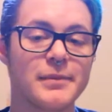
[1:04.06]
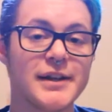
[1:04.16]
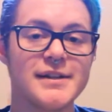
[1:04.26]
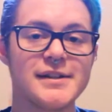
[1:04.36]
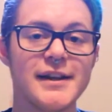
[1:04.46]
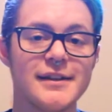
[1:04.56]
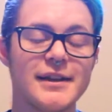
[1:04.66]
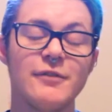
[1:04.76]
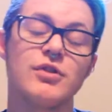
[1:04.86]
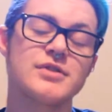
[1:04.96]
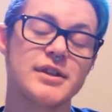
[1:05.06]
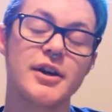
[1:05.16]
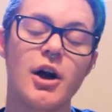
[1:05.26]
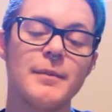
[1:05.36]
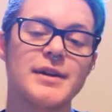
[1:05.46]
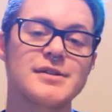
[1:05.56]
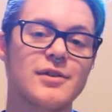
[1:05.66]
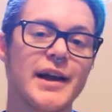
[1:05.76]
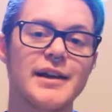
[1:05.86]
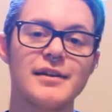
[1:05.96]
please like leave those in the comments
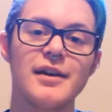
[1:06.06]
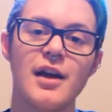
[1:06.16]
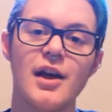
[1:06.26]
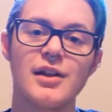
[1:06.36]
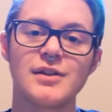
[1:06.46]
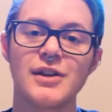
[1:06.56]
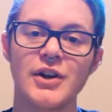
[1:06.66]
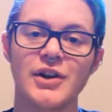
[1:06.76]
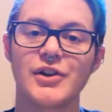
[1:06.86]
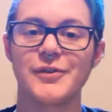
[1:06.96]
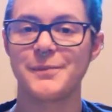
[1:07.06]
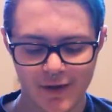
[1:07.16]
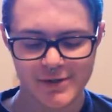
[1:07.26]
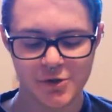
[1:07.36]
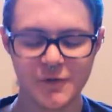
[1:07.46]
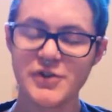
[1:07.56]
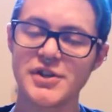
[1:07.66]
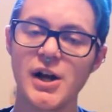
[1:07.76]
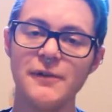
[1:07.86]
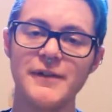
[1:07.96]
so I can learn. So
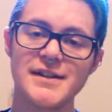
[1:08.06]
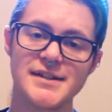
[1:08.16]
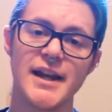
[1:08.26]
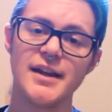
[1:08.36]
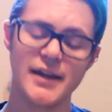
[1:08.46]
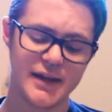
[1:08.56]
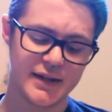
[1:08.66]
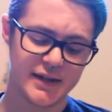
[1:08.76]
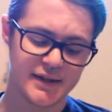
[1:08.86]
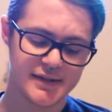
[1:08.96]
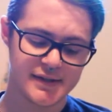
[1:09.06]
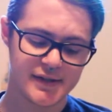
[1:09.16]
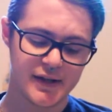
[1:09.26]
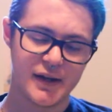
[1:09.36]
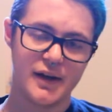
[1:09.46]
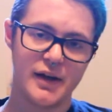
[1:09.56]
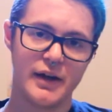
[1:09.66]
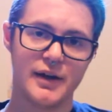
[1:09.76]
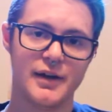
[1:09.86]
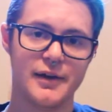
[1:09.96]
first off, his tank is
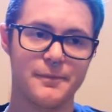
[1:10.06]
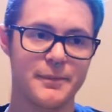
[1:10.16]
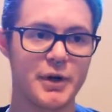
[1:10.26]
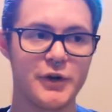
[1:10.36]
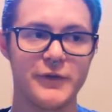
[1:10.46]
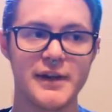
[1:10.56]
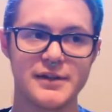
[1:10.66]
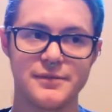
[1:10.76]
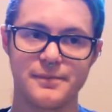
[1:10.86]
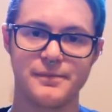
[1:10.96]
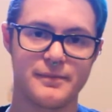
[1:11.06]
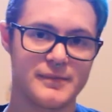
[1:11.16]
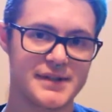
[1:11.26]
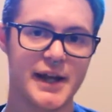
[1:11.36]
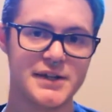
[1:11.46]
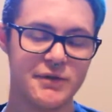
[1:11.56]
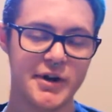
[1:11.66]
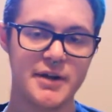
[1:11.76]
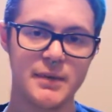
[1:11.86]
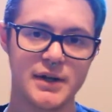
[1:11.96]
perfect size for
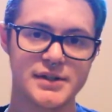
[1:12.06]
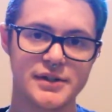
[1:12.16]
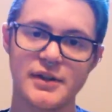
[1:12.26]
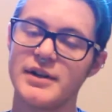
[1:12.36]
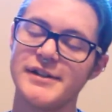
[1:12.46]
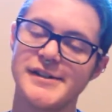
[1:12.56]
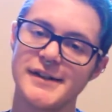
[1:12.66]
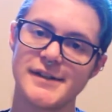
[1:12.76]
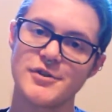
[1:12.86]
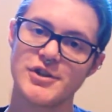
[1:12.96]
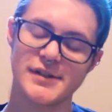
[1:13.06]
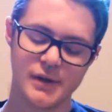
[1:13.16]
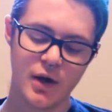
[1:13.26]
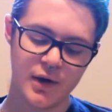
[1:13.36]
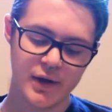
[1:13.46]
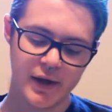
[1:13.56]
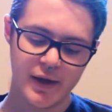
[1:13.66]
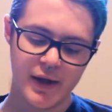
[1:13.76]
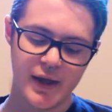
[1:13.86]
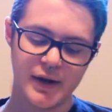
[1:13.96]
him. It is 36 inches long,
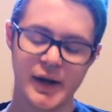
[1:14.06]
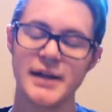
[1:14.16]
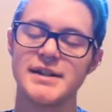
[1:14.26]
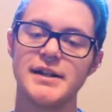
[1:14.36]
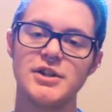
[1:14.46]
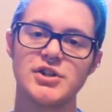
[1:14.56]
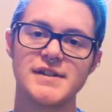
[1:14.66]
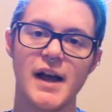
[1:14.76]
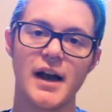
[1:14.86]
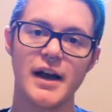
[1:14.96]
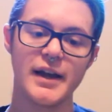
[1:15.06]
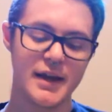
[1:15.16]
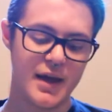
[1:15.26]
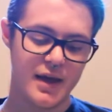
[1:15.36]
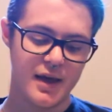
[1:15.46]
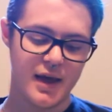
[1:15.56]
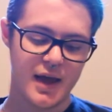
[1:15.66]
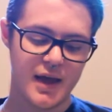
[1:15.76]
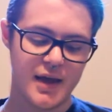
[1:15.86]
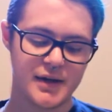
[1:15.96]
19 inches high,
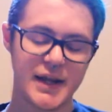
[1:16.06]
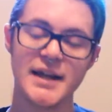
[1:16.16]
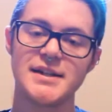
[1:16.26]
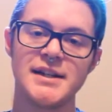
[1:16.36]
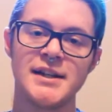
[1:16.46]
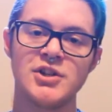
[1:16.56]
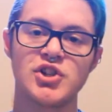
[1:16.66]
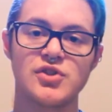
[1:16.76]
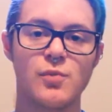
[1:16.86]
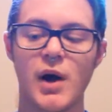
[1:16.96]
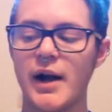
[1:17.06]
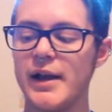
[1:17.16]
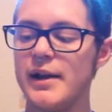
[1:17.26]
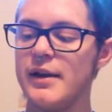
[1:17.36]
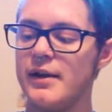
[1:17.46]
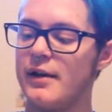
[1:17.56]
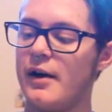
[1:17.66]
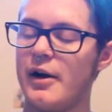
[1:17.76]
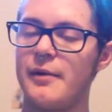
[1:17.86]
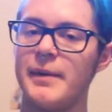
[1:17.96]
and 18 inches wide.
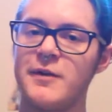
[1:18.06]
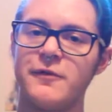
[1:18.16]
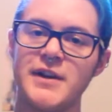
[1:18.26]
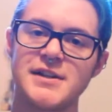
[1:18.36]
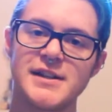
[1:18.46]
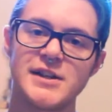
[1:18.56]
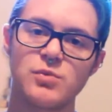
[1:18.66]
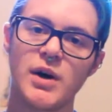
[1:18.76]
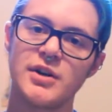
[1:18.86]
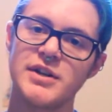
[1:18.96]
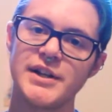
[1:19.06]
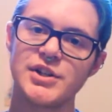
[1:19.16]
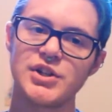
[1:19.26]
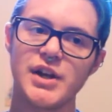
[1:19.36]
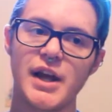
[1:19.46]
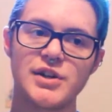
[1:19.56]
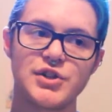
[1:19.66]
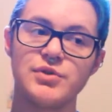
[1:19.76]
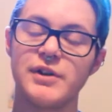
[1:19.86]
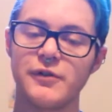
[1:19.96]
It fits his water dish and
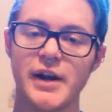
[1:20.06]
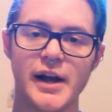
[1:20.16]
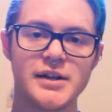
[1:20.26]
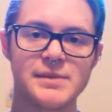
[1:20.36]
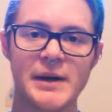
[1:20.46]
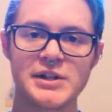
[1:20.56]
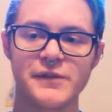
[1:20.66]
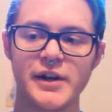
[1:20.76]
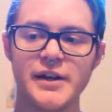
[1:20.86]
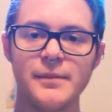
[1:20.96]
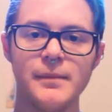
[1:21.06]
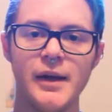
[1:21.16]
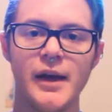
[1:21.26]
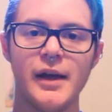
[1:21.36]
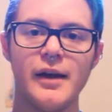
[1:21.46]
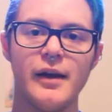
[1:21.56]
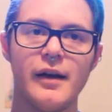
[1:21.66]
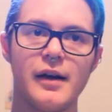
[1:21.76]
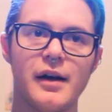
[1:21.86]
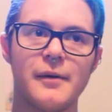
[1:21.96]
2 different hide spots for him.
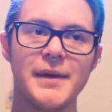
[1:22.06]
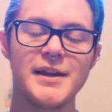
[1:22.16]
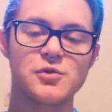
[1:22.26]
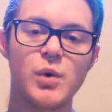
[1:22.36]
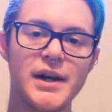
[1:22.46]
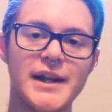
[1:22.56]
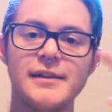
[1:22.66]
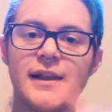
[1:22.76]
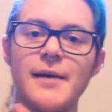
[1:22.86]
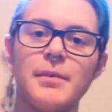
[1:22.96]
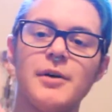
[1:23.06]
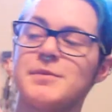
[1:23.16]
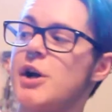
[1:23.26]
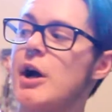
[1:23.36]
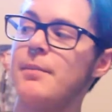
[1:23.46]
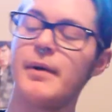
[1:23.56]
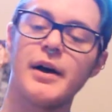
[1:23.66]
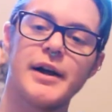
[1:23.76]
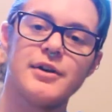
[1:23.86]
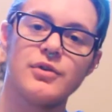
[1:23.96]
He has one heat lamp up top.
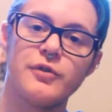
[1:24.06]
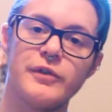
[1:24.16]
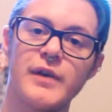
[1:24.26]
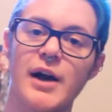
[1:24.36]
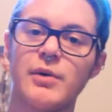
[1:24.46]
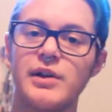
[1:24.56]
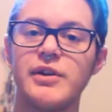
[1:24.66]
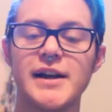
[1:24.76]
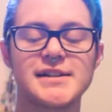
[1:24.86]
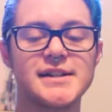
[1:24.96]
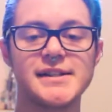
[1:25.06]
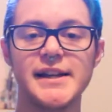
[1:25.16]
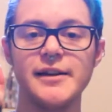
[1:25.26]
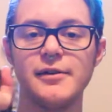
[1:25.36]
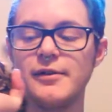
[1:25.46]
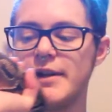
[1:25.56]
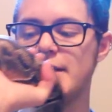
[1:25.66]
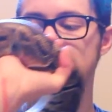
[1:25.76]
I don't know how well you guys can see it. It